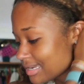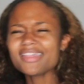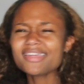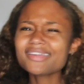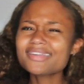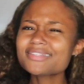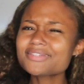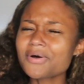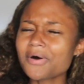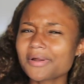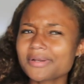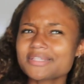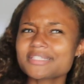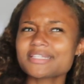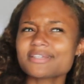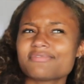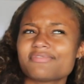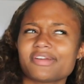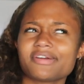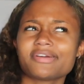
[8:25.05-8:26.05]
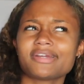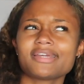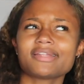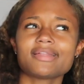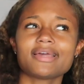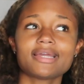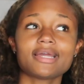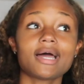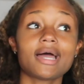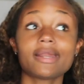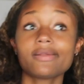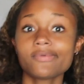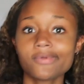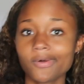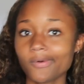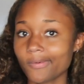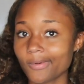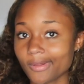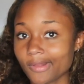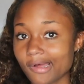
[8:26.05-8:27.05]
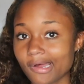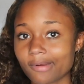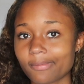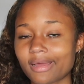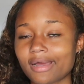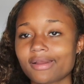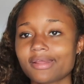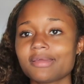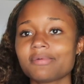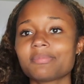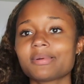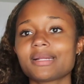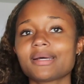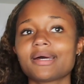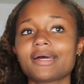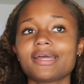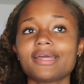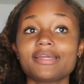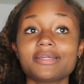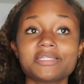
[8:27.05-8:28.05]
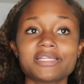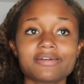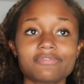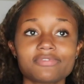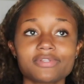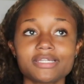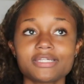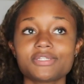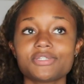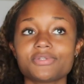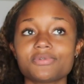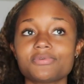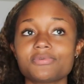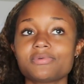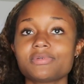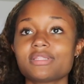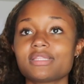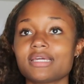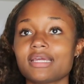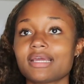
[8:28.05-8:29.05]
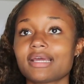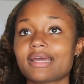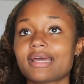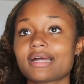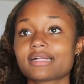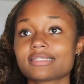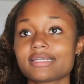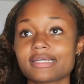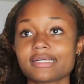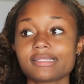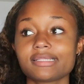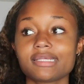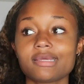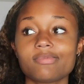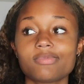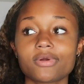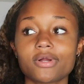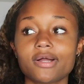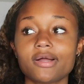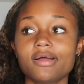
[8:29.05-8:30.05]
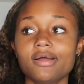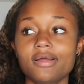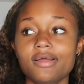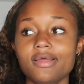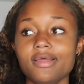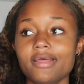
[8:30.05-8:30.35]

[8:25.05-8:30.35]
I think it's honestly very, like, I don't know a lot about it, but I definitely do think I act like a Libra,